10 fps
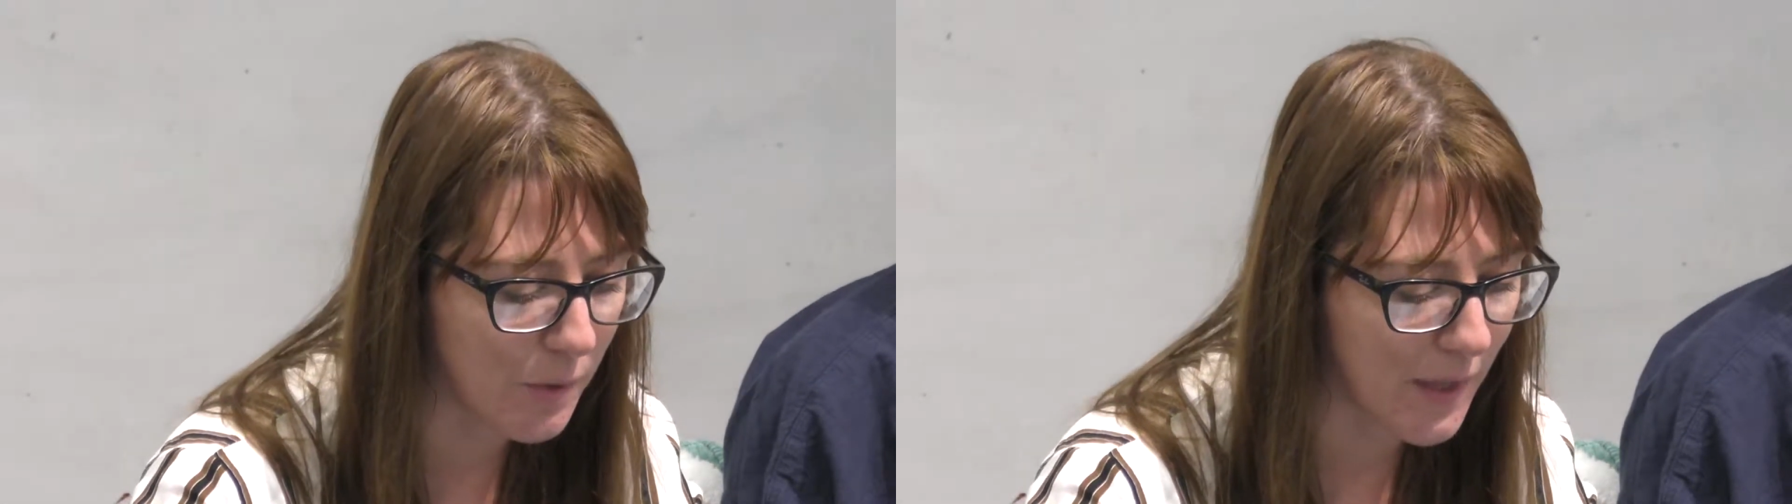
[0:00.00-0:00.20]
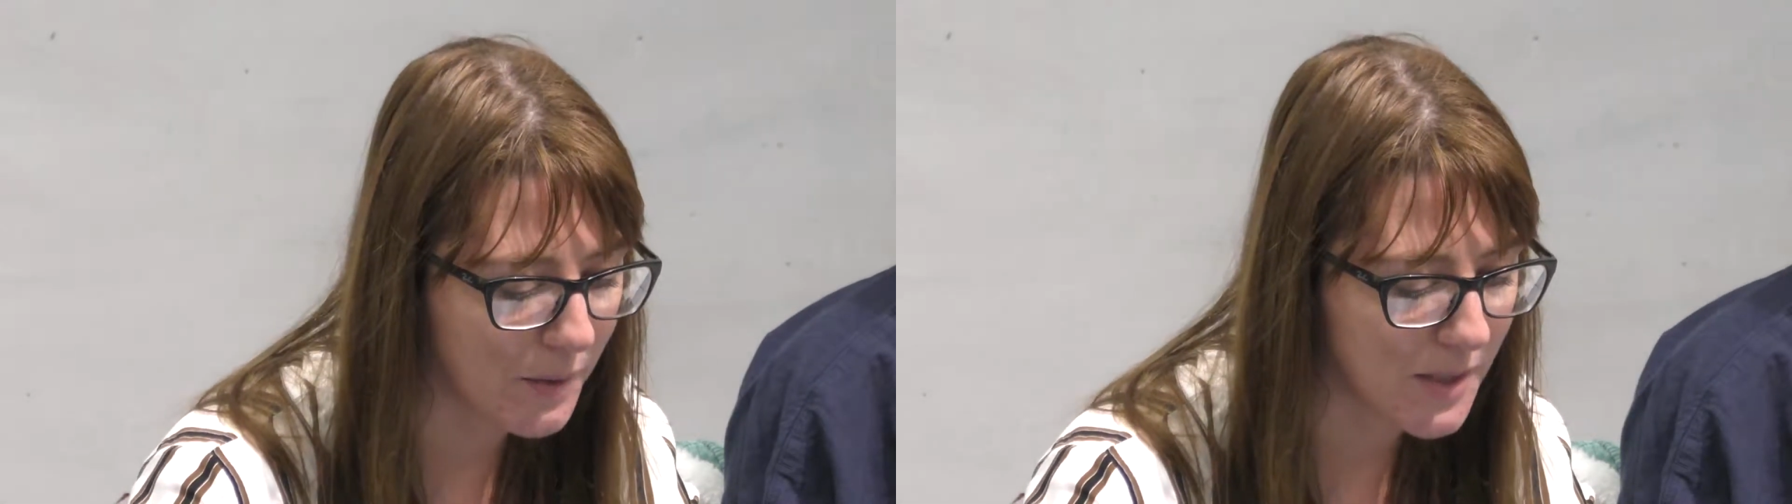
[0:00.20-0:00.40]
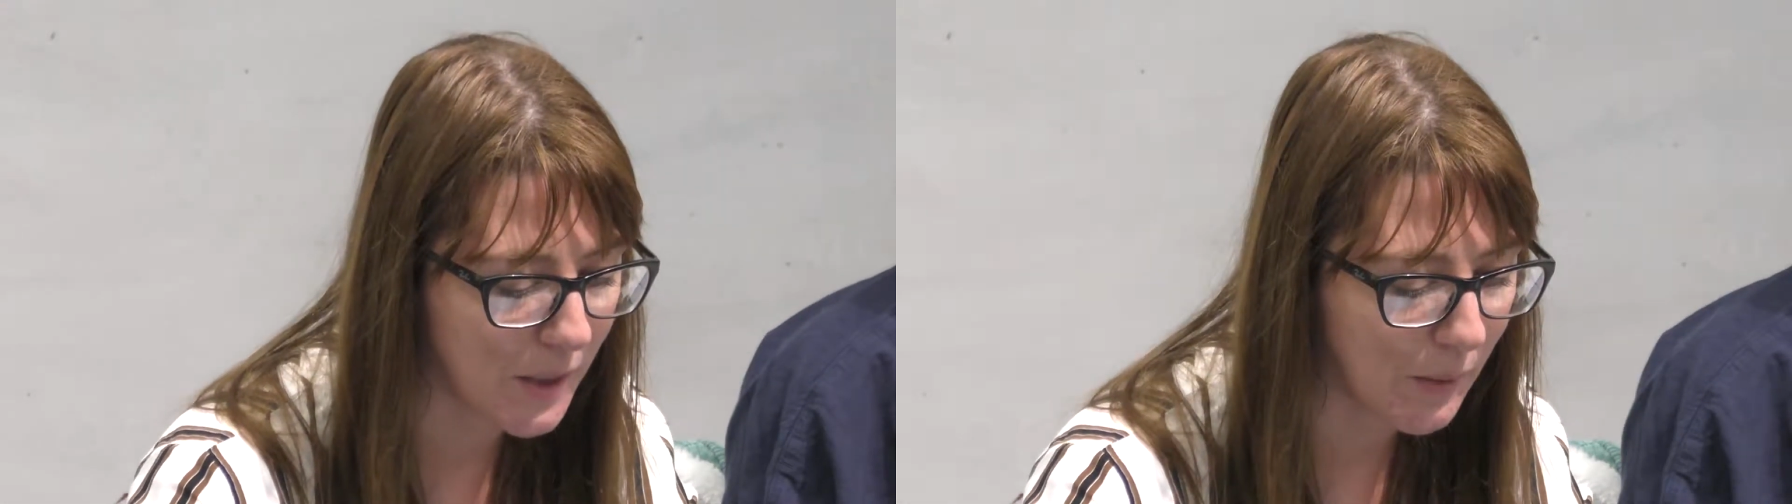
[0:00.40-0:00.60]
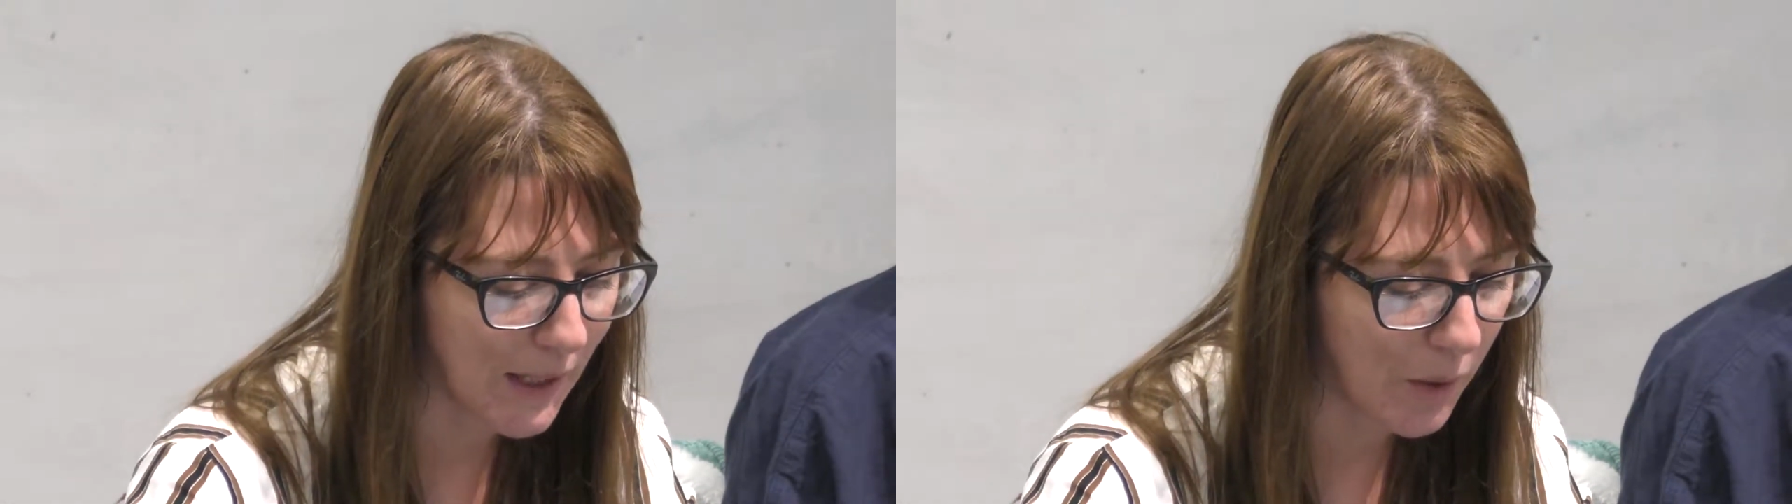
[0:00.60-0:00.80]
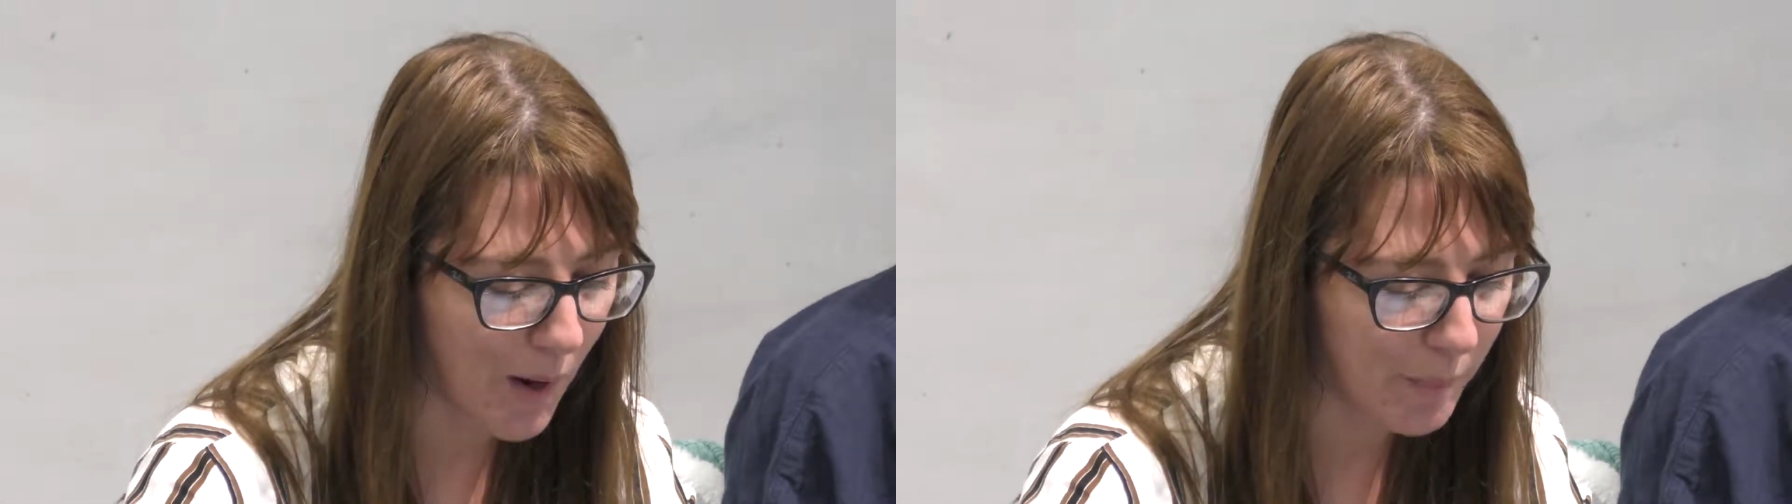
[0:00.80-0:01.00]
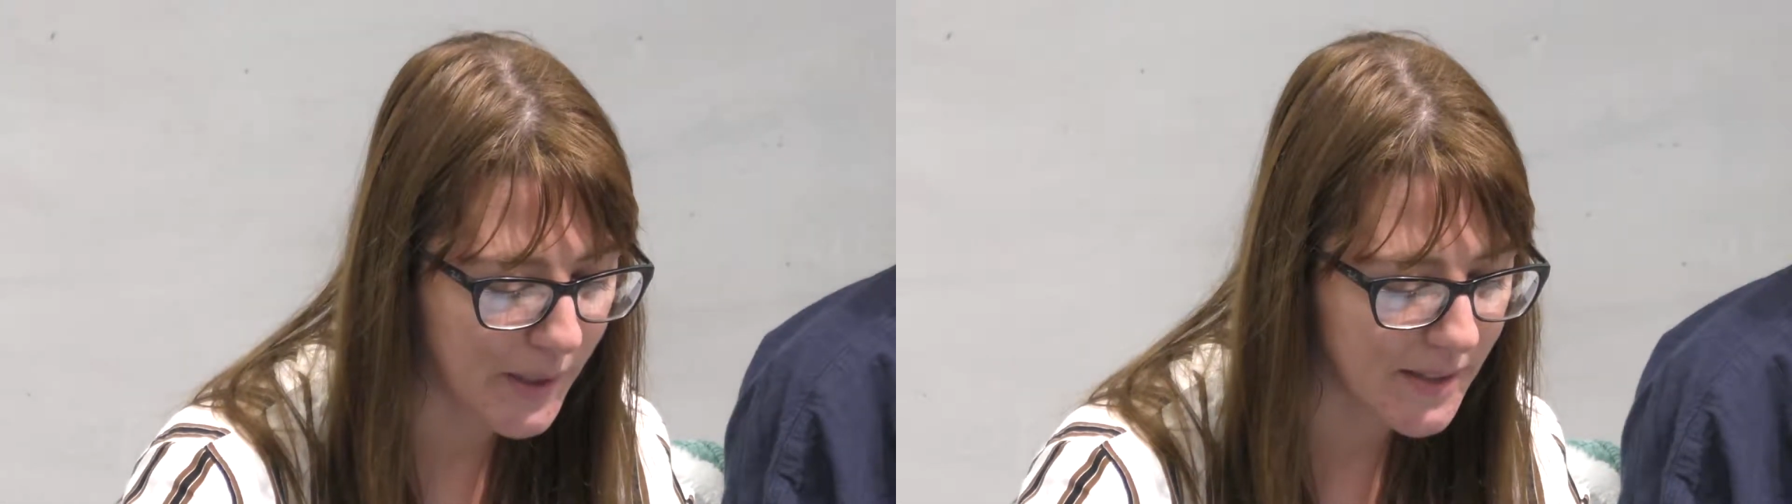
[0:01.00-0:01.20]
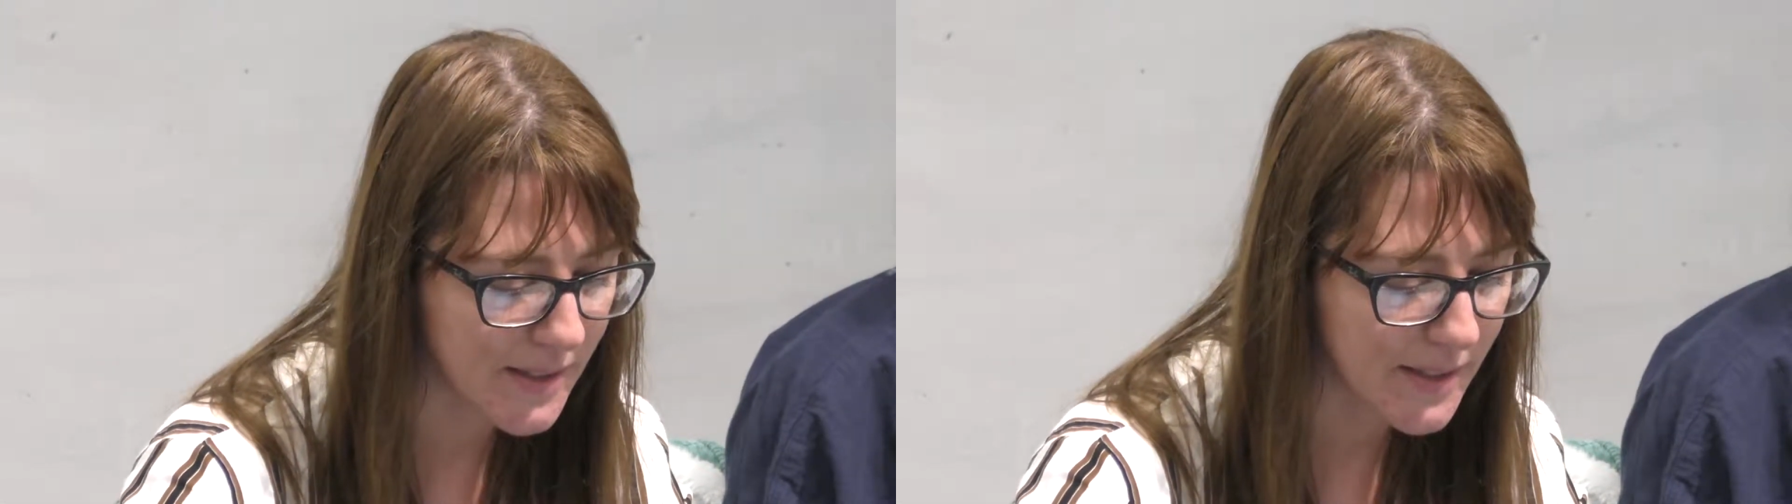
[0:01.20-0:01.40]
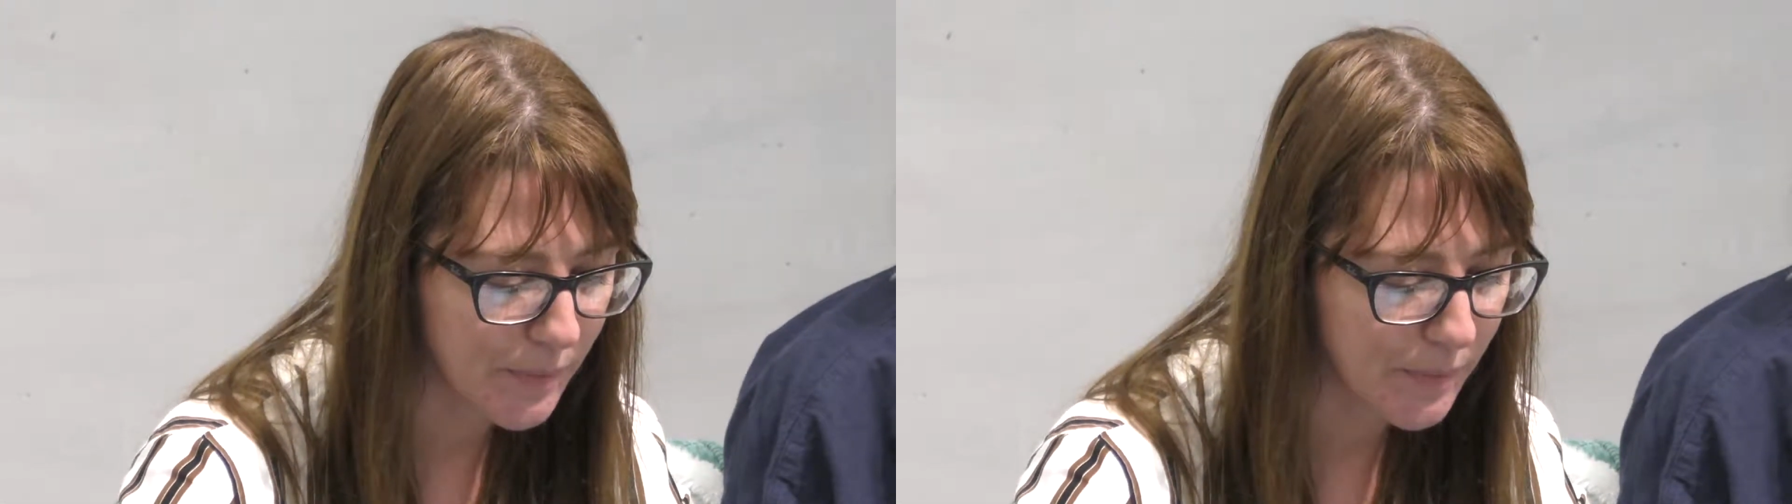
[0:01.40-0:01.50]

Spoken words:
without nuclear weapons.